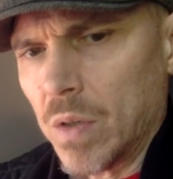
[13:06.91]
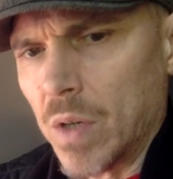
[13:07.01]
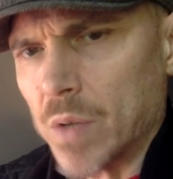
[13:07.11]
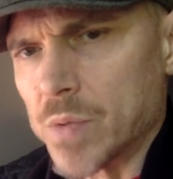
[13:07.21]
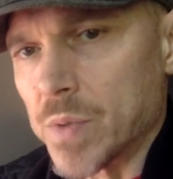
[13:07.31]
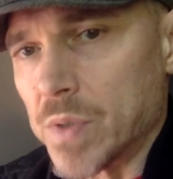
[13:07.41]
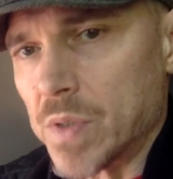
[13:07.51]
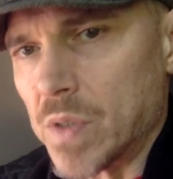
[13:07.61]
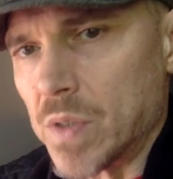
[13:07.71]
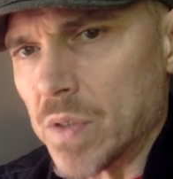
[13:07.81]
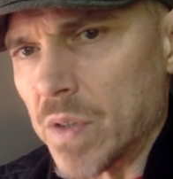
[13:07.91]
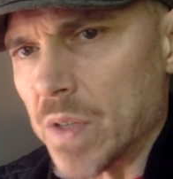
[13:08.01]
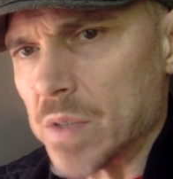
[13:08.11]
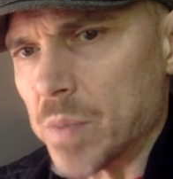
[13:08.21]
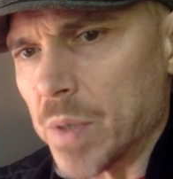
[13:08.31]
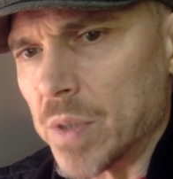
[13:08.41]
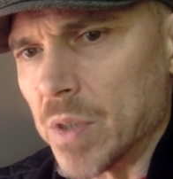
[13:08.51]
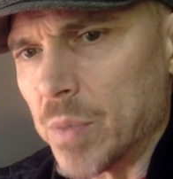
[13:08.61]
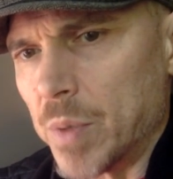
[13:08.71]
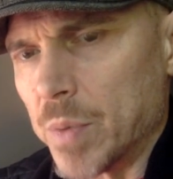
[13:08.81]
I was resistant to this, but
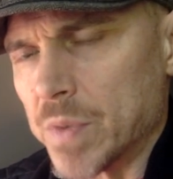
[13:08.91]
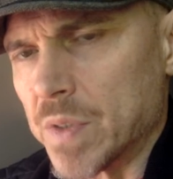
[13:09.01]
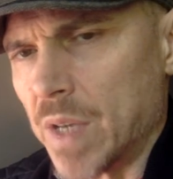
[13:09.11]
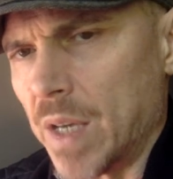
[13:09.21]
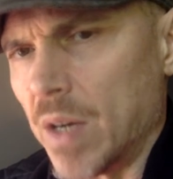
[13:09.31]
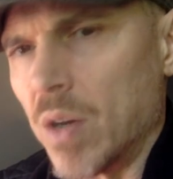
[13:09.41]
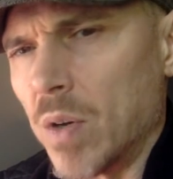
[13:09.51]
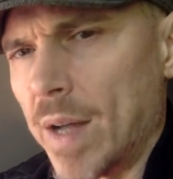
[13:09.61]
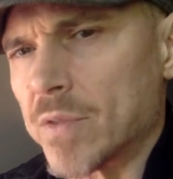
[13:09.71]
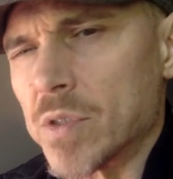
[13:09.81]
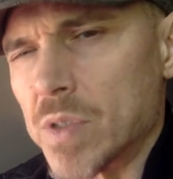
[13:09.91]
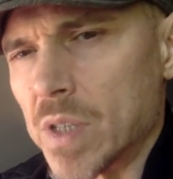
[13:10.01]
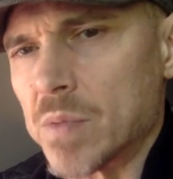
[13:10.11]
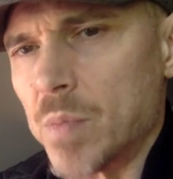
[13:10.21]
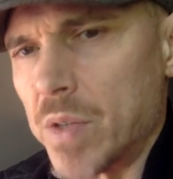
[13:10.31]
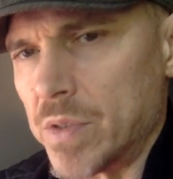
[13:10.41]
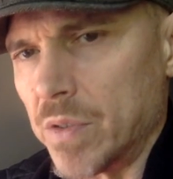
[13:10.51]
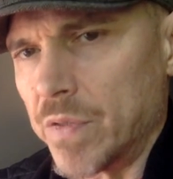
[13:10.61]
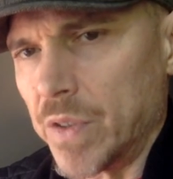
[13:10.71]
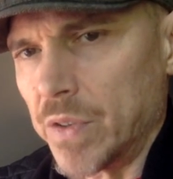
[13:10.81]
people would say, "Oh, after 6 months,
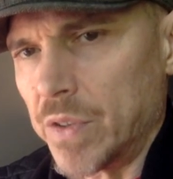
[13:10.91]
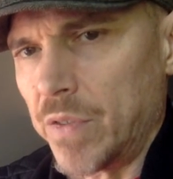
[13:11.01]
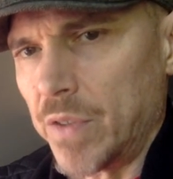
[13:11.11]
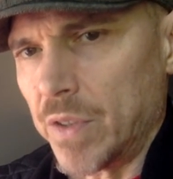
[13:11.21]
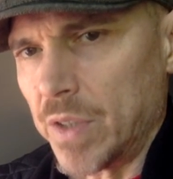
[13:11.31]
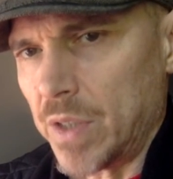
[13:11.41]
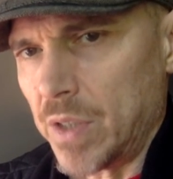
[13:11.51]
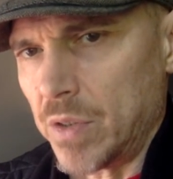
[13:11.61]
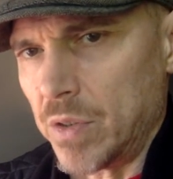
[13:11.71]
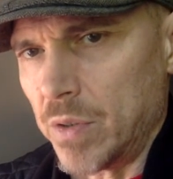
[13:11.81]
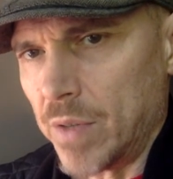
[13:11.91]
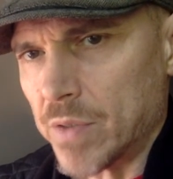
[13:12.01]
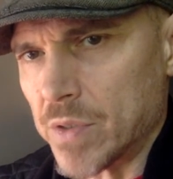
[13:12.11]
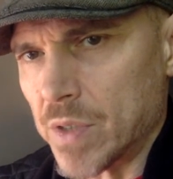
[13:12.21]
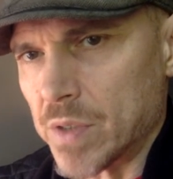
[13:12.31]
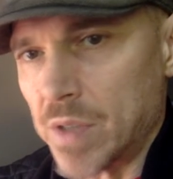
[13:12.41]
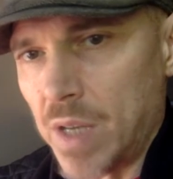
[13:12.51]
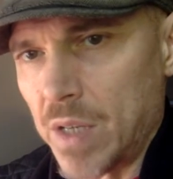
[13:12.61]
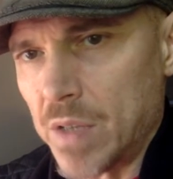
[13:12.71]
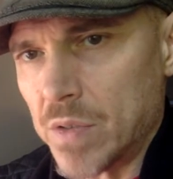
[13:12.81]
you'll feel differently than you do after 6
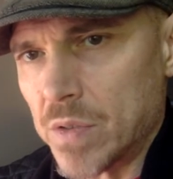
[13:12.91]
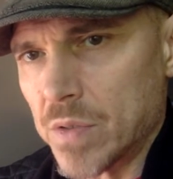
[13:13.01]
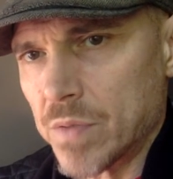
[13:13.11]
days,"